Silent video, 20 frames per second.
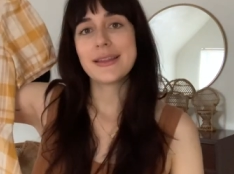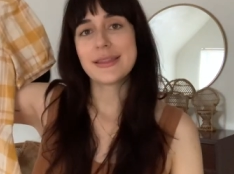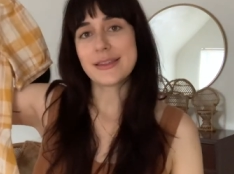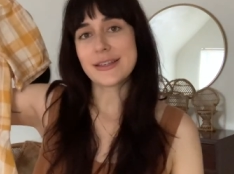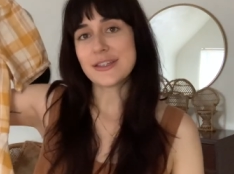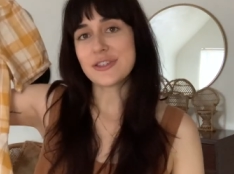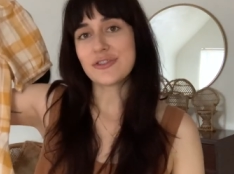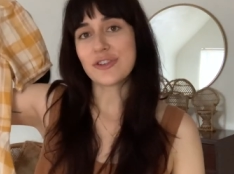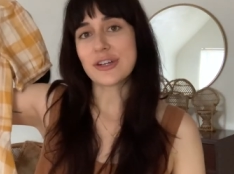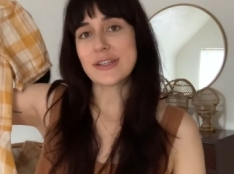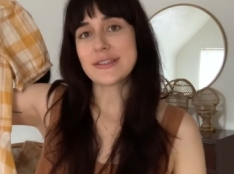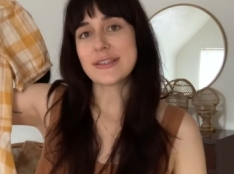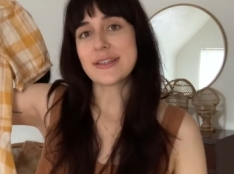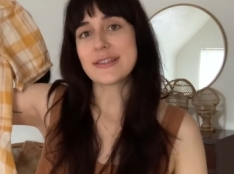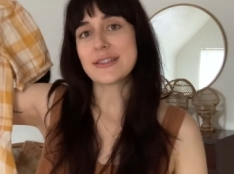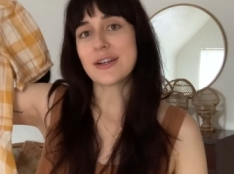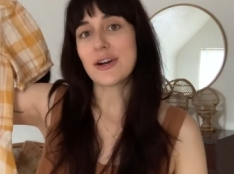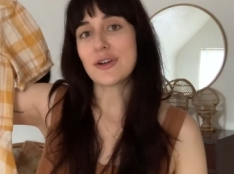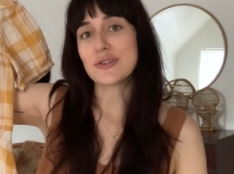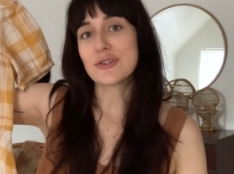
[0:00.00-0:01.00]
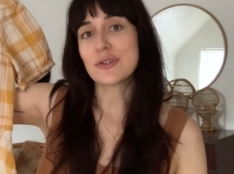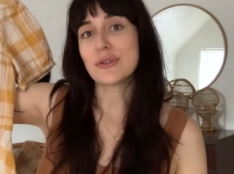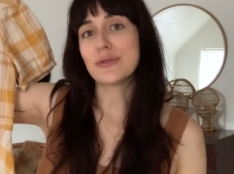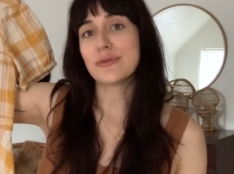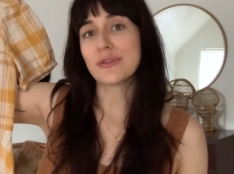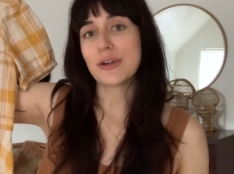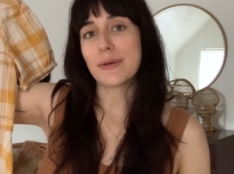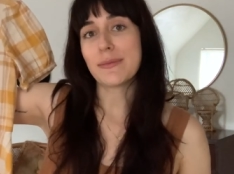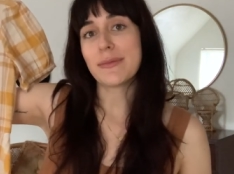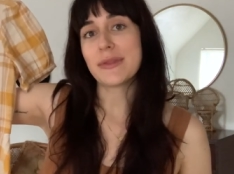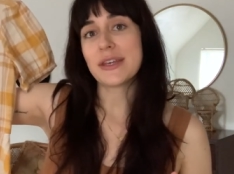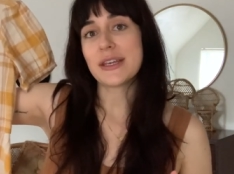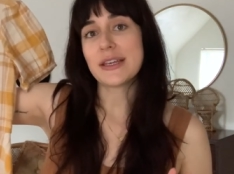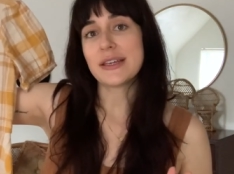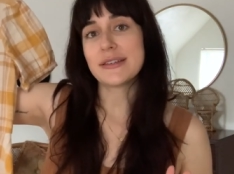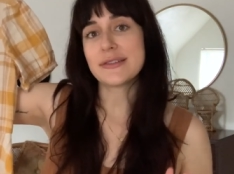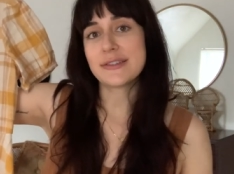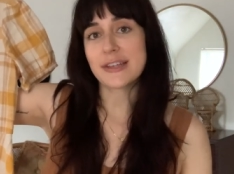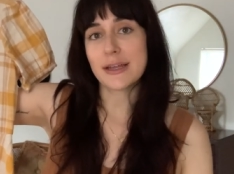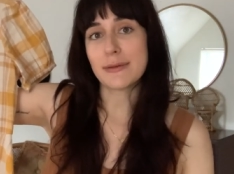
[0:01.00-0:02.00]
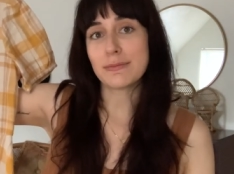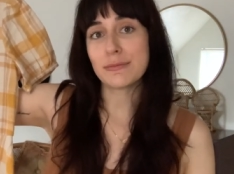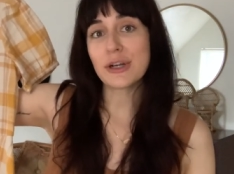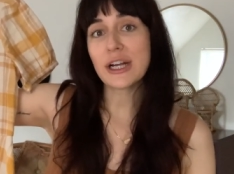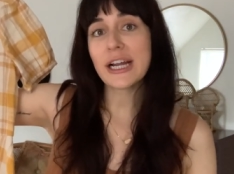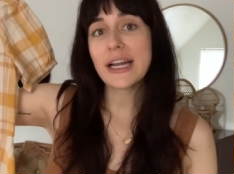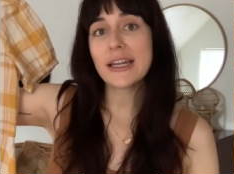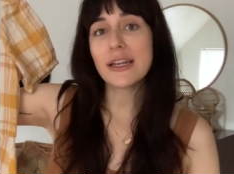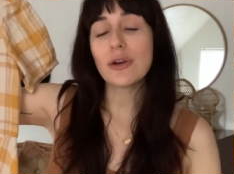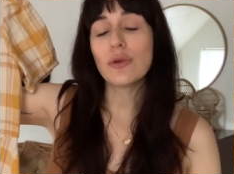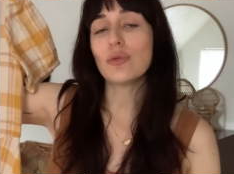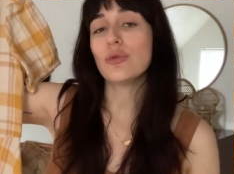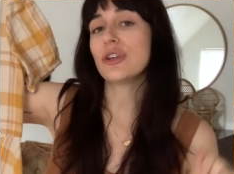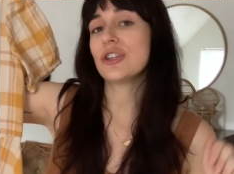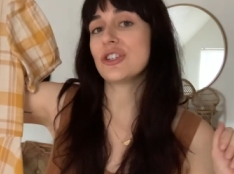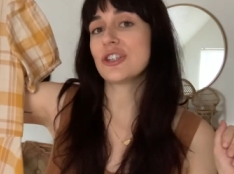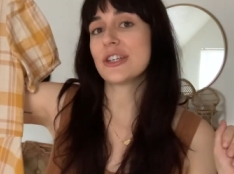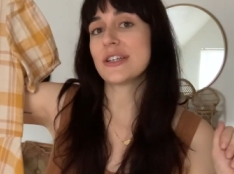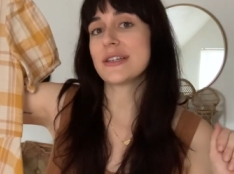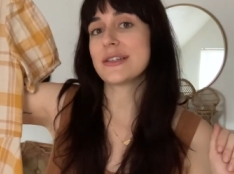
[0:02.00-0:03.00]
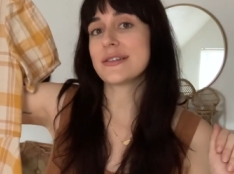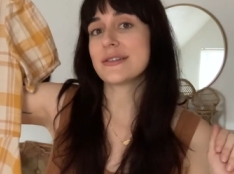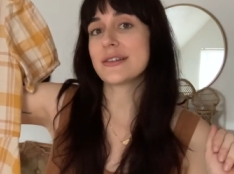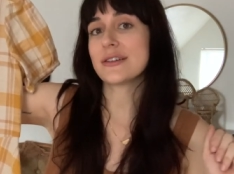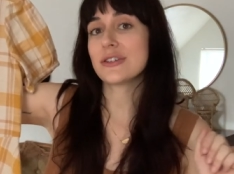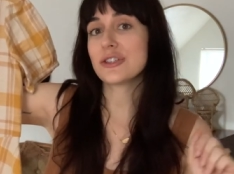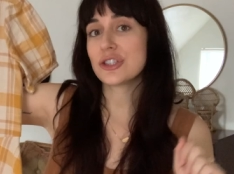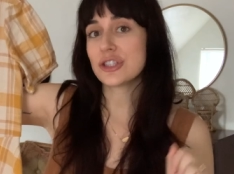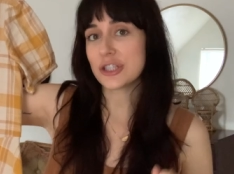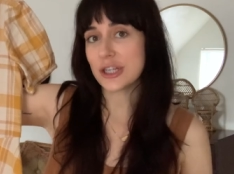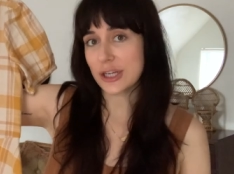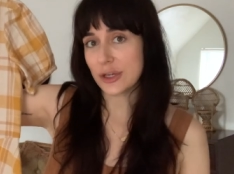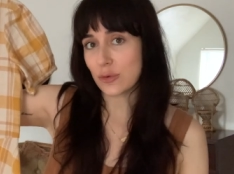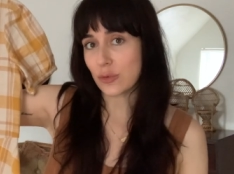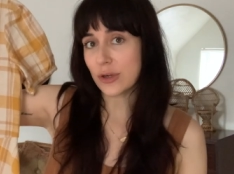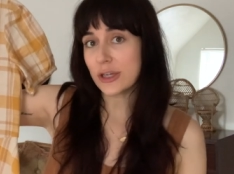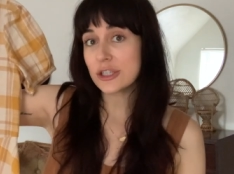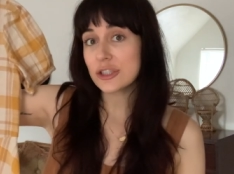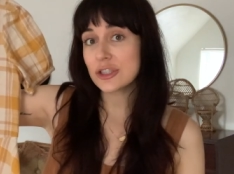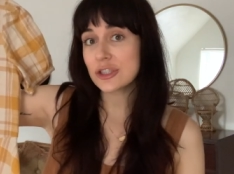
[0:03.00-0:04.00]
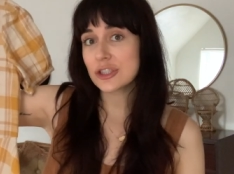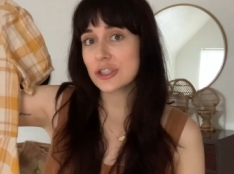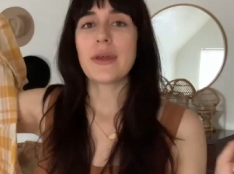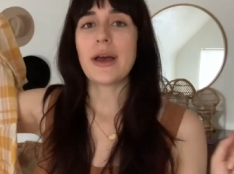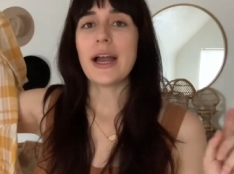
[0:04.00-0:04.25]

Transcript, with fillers: This dress is also from the same brand, which is Chicwish.